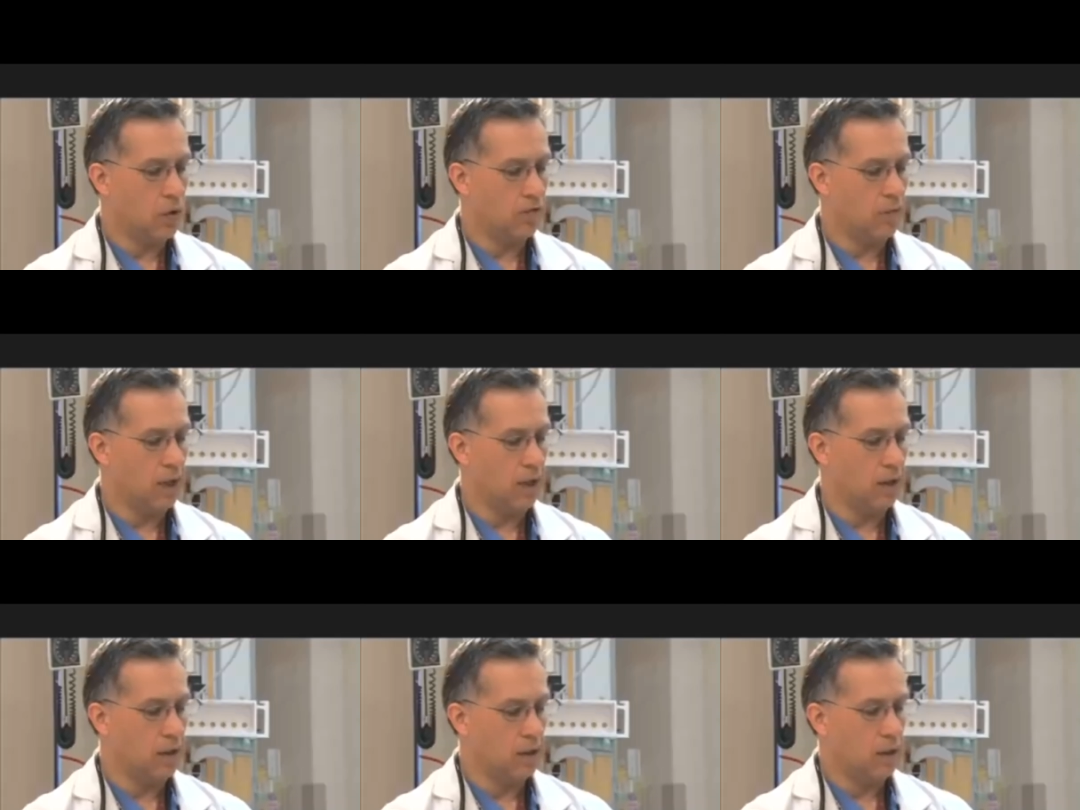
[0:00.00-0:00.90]
would have
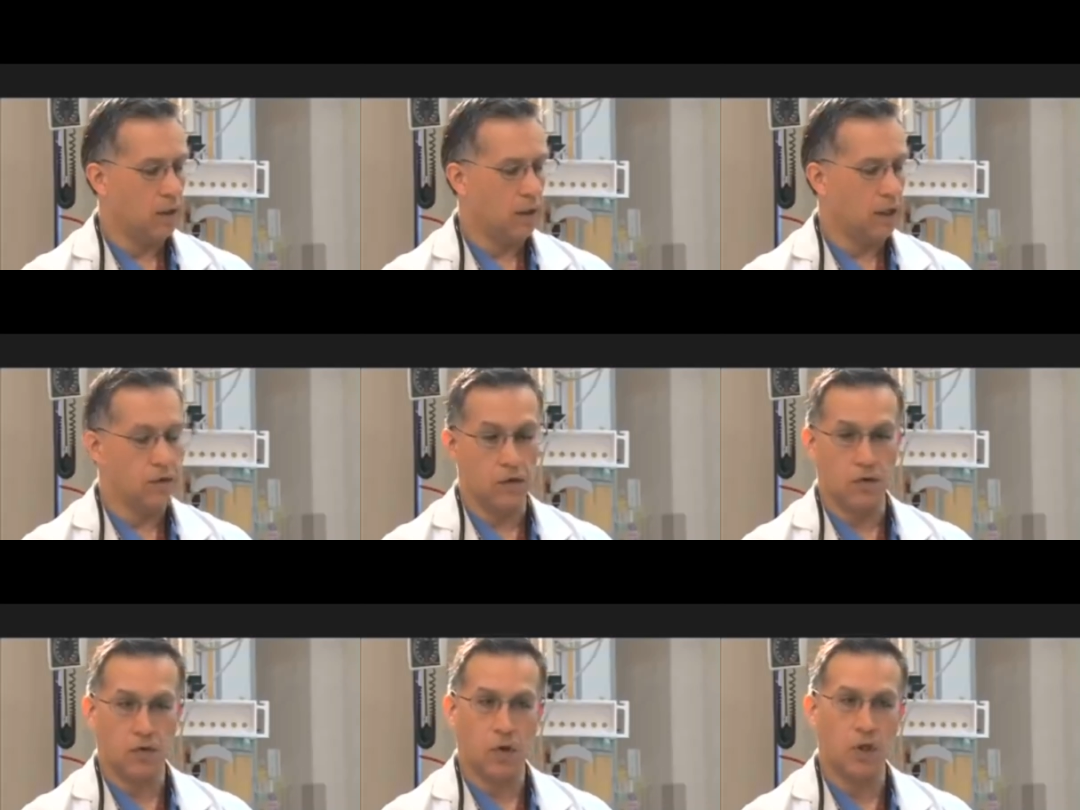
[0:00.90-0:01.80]
been either
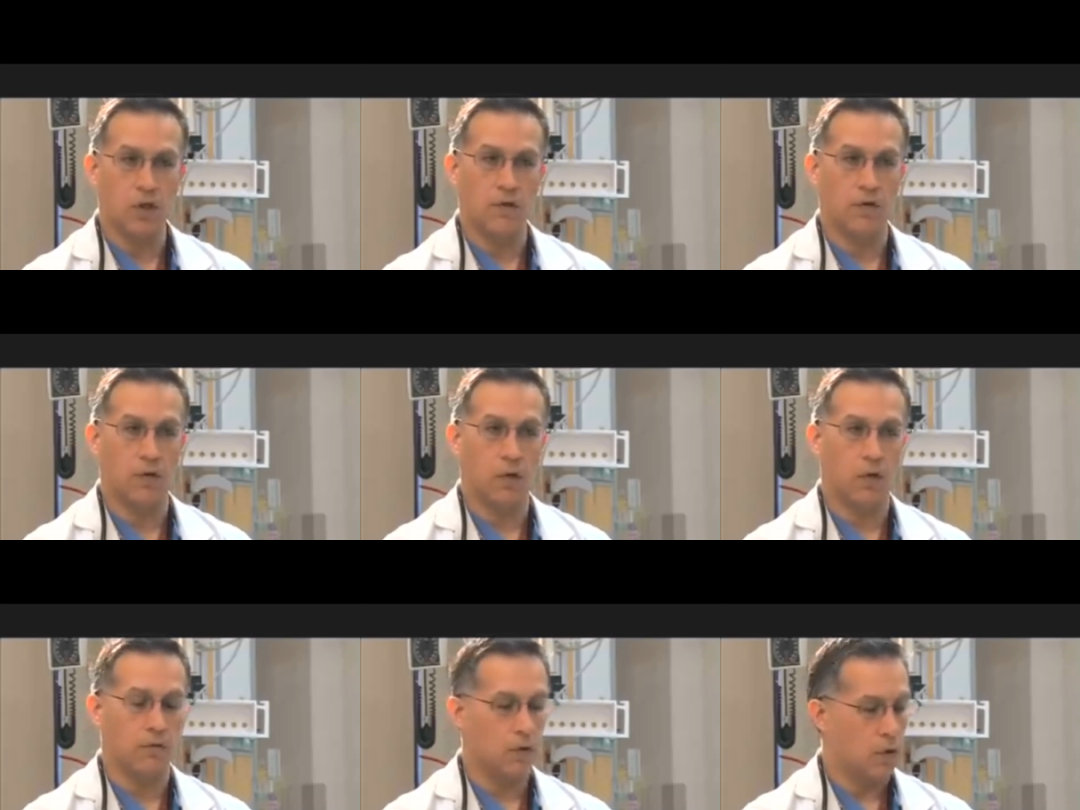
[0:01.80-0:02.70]
destruction of the
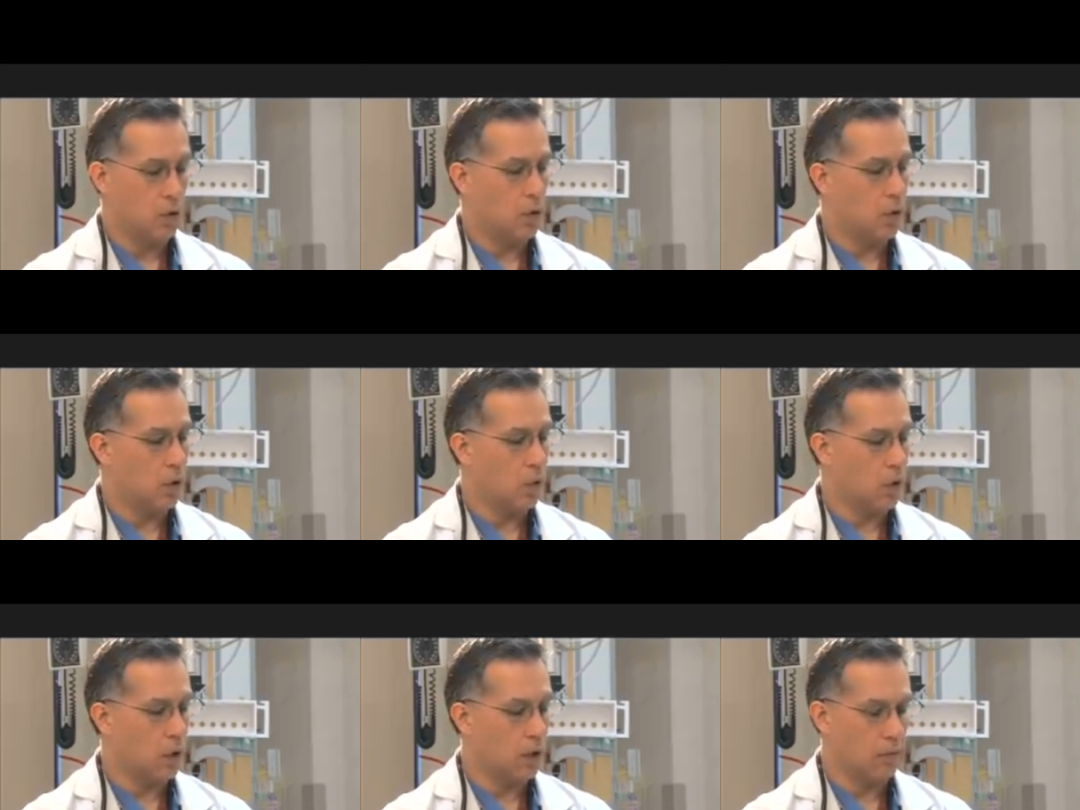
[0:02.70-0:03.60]
nerve
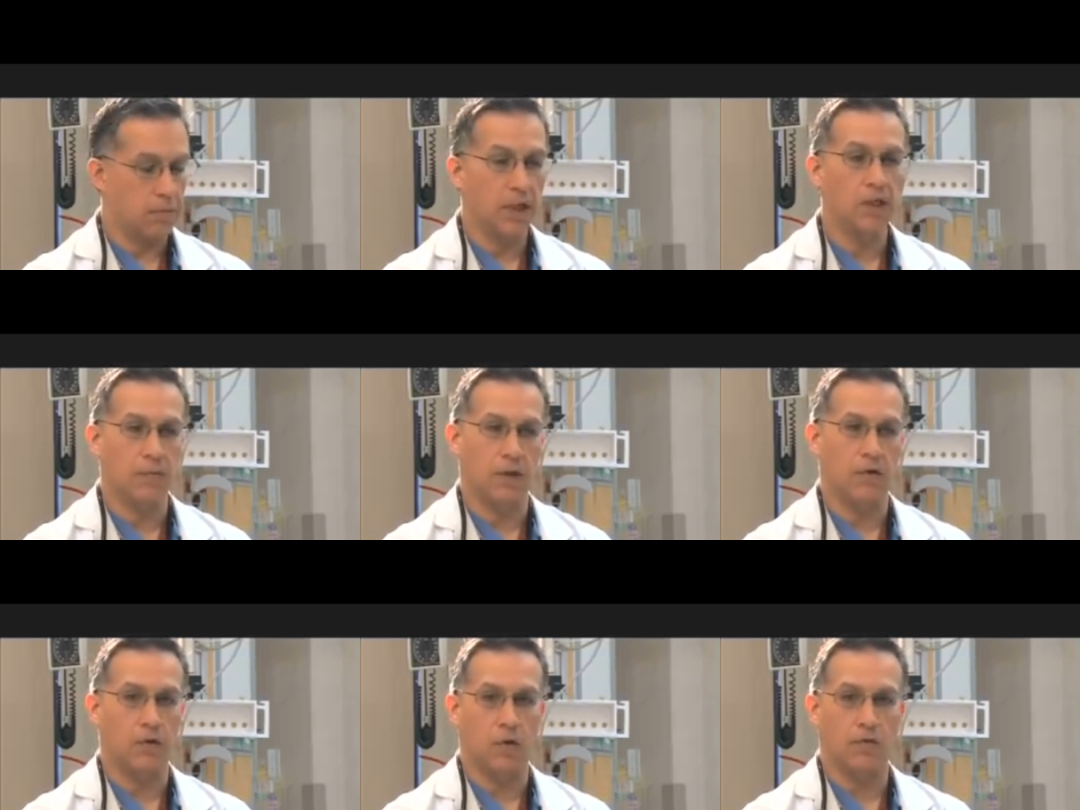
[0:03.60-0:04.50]
or impingement
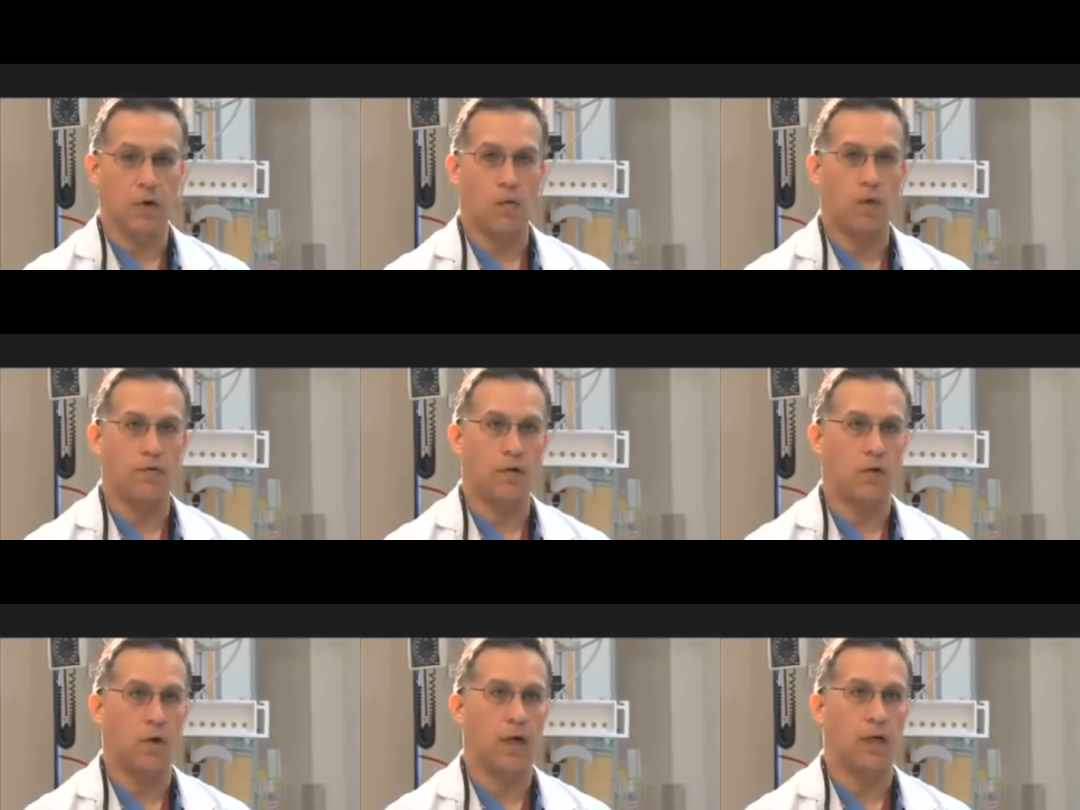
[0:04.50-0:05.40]
of the nerve that would have
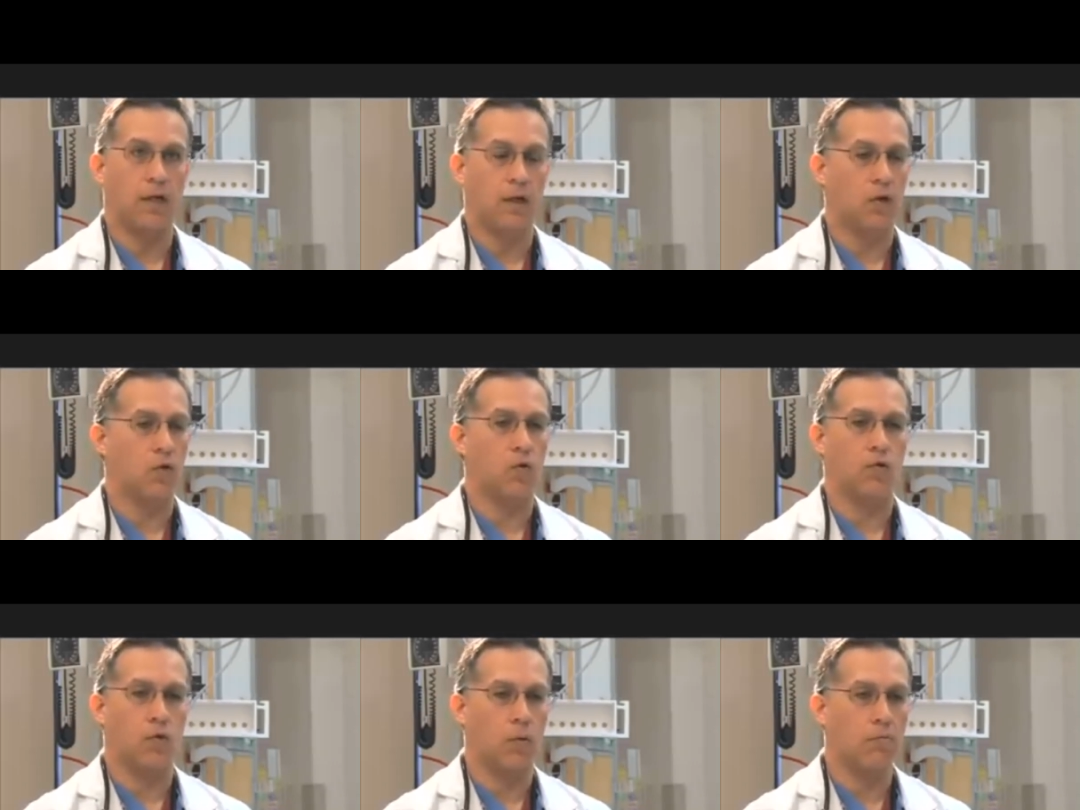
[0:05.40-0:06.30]
created
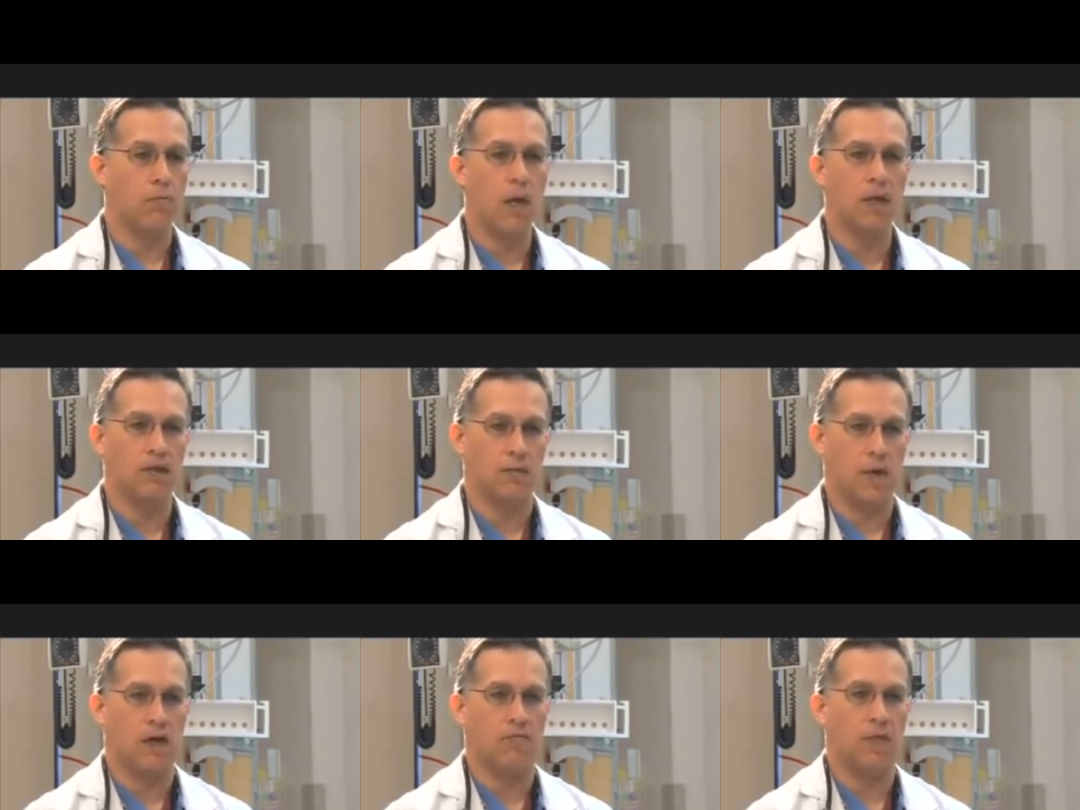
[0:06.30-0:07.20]
a tremendous
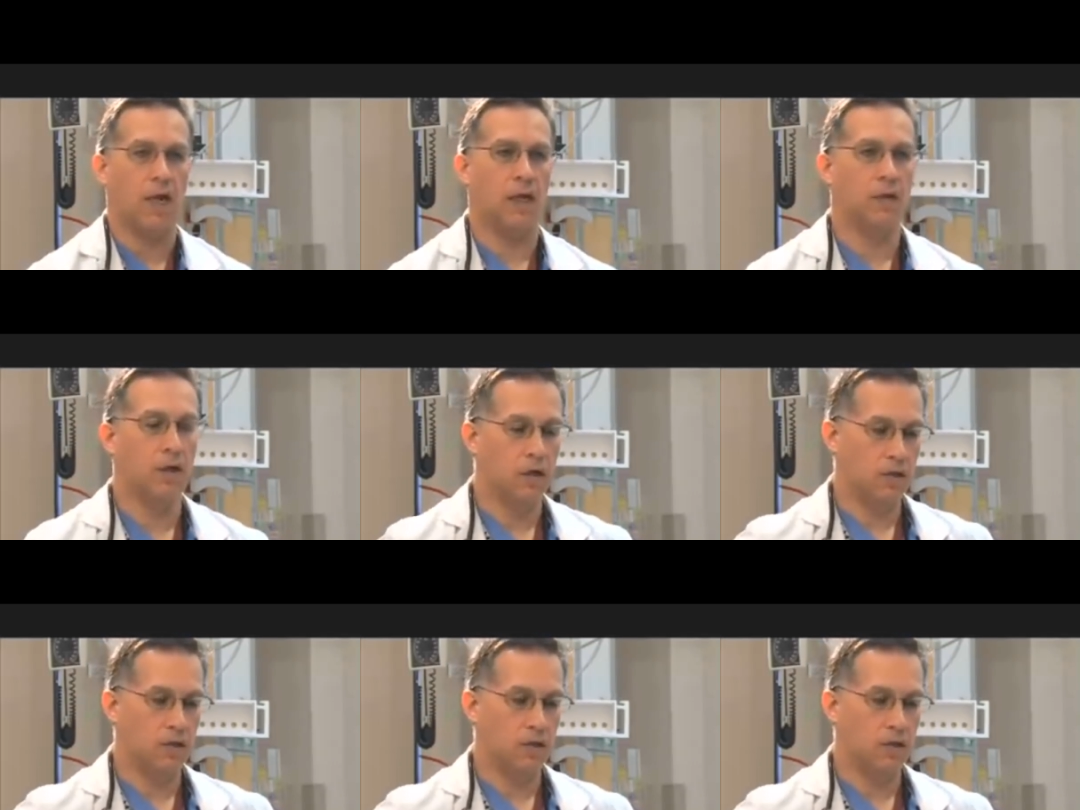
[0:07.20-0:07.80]
amount of pain,